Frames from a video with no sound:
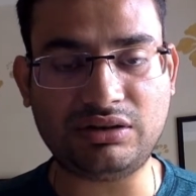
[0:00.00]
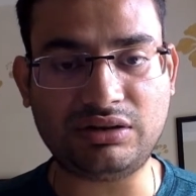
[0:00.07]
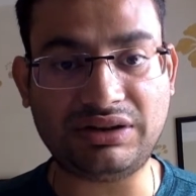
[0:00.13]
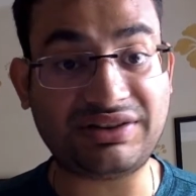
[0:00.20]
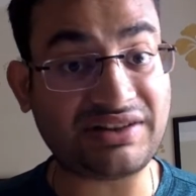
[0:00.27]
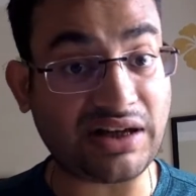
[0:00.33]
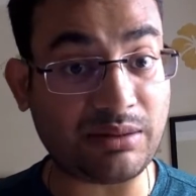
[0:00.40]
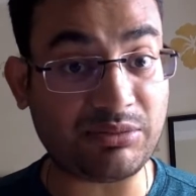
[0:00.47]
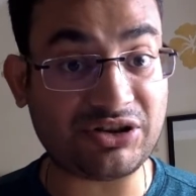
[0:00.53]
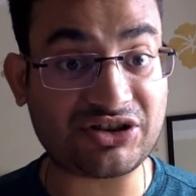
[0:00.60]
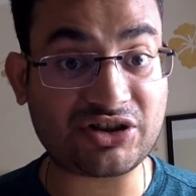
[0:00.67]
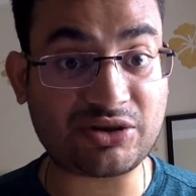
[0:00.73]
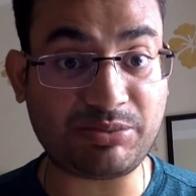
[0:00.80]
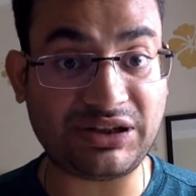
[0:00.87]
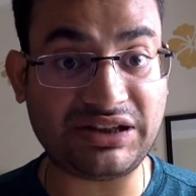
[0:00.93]

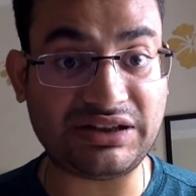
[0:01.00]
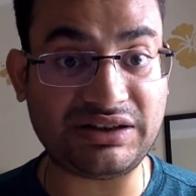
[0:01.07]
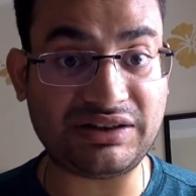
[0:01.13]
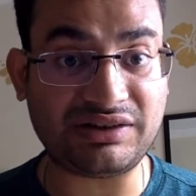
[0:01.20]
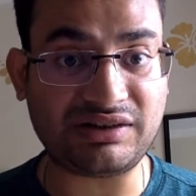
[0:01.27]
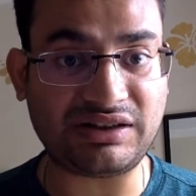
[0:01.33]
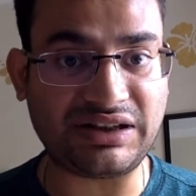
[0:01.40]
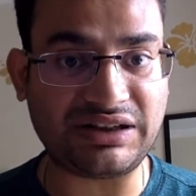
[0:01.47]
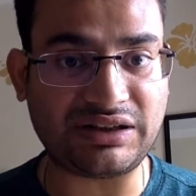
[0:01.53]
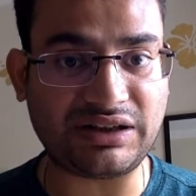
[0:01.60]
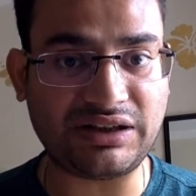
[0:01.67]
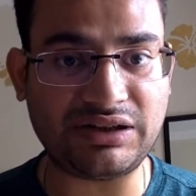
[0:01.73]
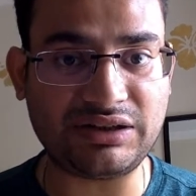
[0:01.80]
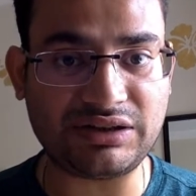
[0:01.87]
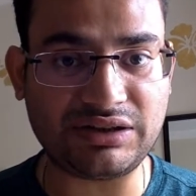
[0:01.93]
Established players like
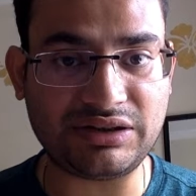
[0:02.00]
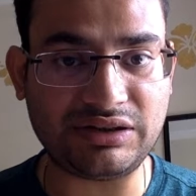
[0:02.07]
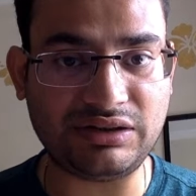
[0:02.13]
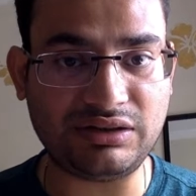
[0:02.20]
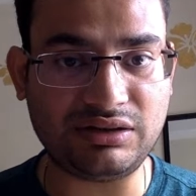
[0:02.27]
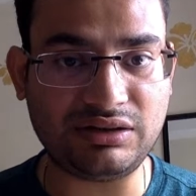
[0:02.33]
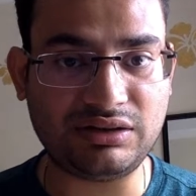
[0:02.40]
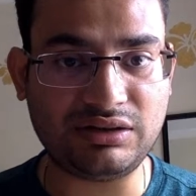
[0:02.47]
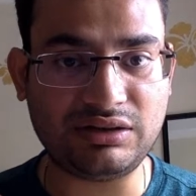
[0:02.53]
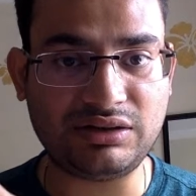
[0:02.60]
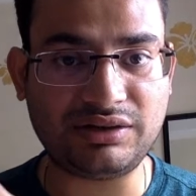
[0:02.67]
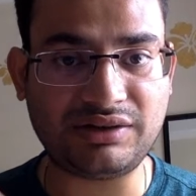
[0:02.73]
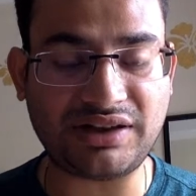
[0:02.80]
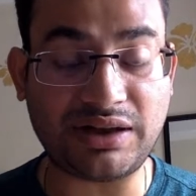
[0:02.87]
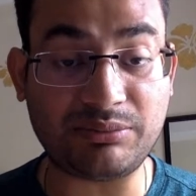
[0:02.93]
Intel,
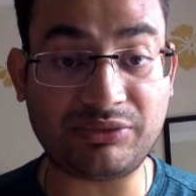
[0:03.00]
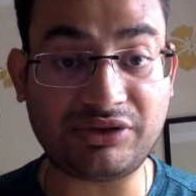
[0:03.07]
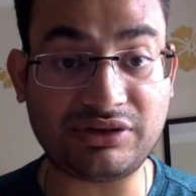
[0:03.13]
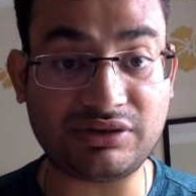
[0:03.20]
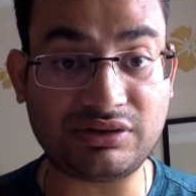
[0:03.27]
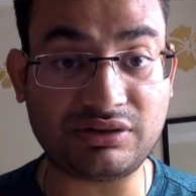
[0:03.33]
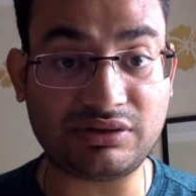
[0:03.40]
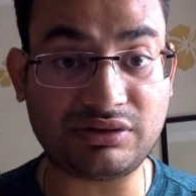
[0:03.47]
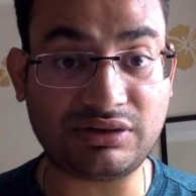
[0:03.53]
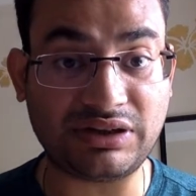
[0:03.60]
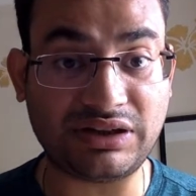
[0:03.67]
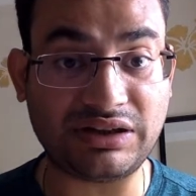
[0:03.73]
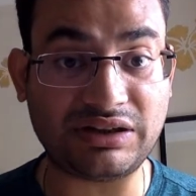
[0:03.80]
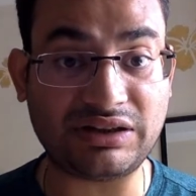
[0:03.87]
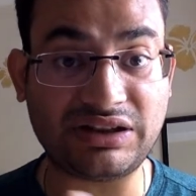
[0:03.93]
Samsung,
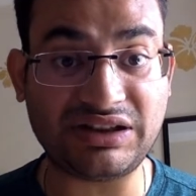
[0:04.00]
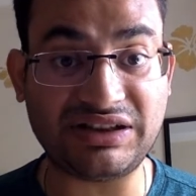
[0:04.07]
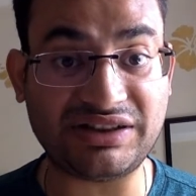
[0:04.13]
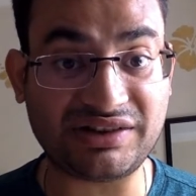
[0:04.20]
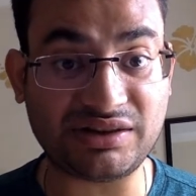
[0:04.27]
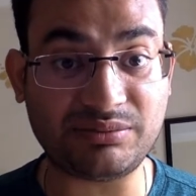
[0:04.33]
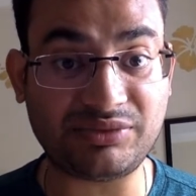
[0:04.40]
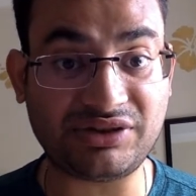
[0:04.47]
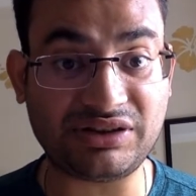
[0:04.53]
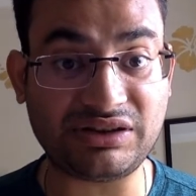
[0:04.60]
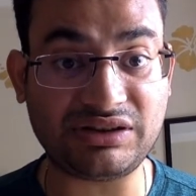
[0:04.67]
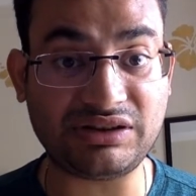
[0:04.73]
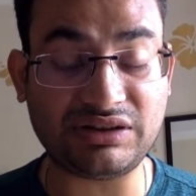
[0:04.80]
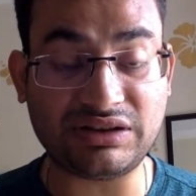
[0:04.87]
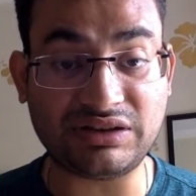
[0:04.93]
and
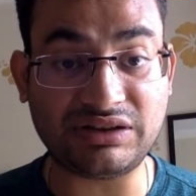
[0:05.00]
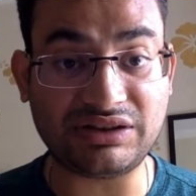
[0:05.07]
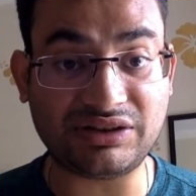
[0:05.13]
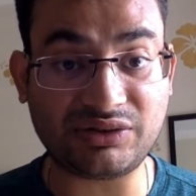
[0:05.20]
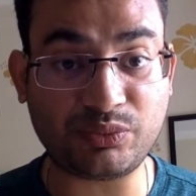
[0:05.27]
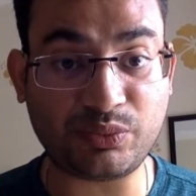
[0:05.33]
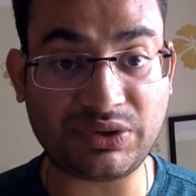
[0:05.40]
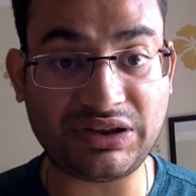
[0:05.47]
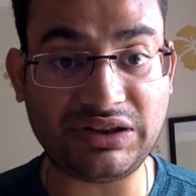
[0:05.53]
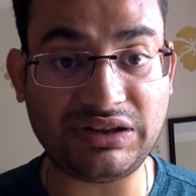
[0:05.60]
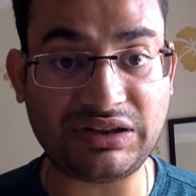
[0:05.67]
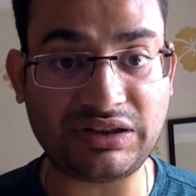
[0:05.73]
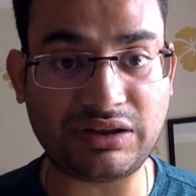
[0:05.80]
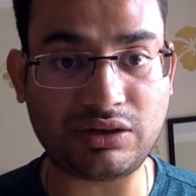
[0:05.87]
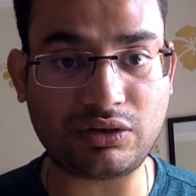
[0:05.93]
TSMC in this
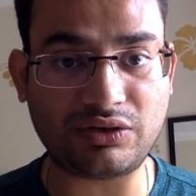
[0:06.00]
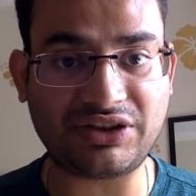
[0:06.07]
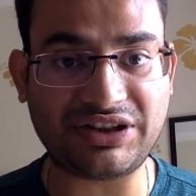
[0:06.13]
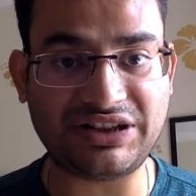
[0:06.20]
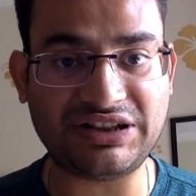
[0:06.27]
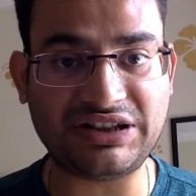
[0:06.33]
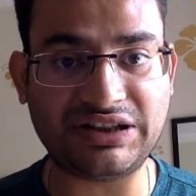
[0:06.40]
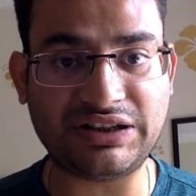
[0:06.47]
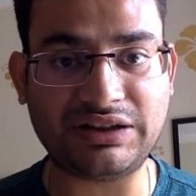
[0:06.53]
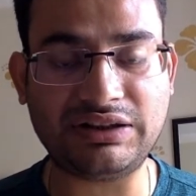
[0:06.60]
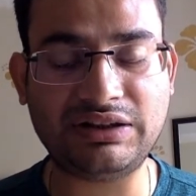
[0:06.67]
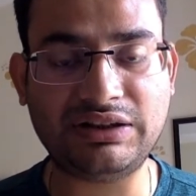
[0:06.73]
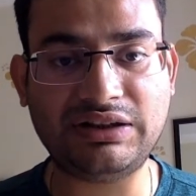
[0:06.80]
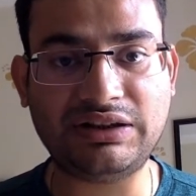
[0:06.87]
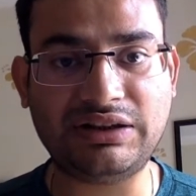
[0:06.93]
field are already there,
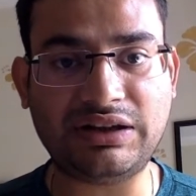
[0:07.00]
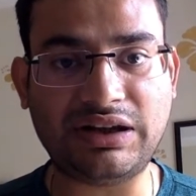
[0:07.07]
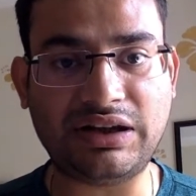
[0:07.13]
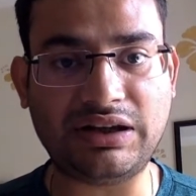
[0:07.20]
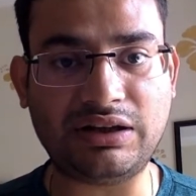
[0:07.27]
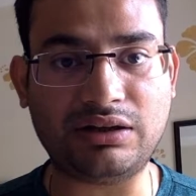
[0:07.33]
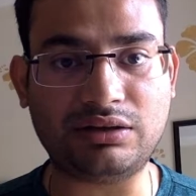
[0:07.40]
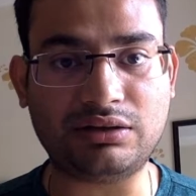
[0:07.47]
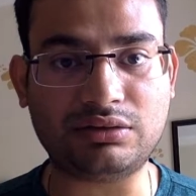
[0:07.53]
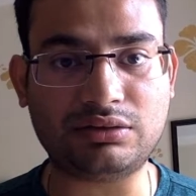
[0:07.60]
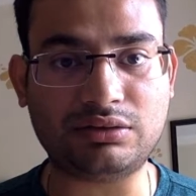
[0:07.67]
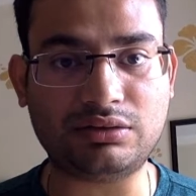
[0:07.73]
and